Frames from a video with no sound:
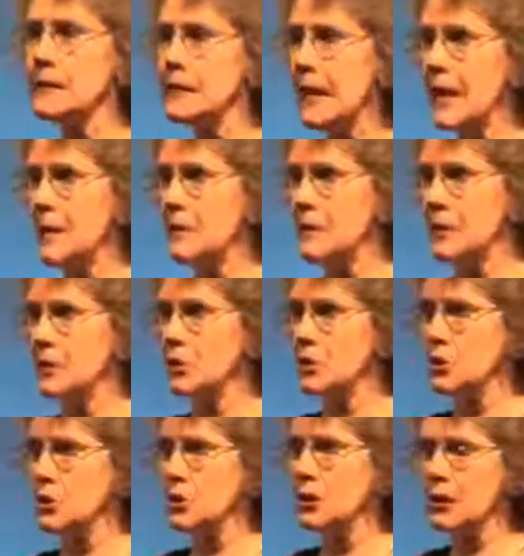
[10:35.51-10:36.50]

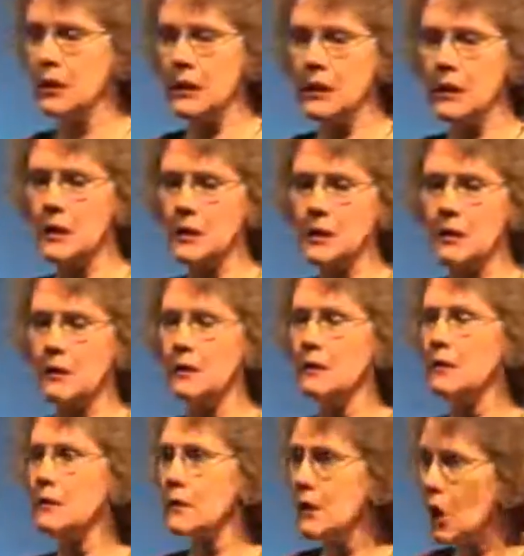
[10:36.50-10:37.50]
damage
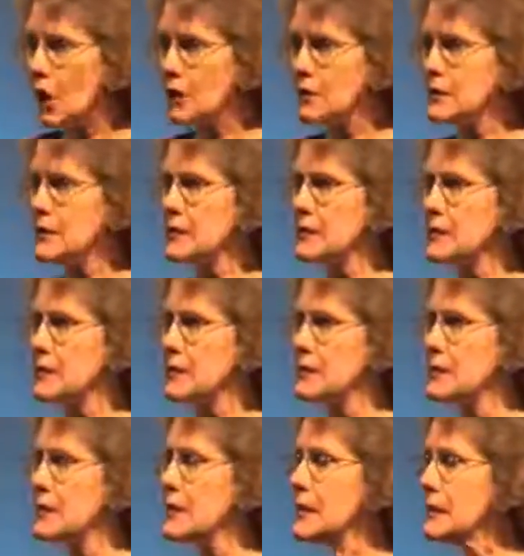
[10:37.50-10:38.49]
in the autistics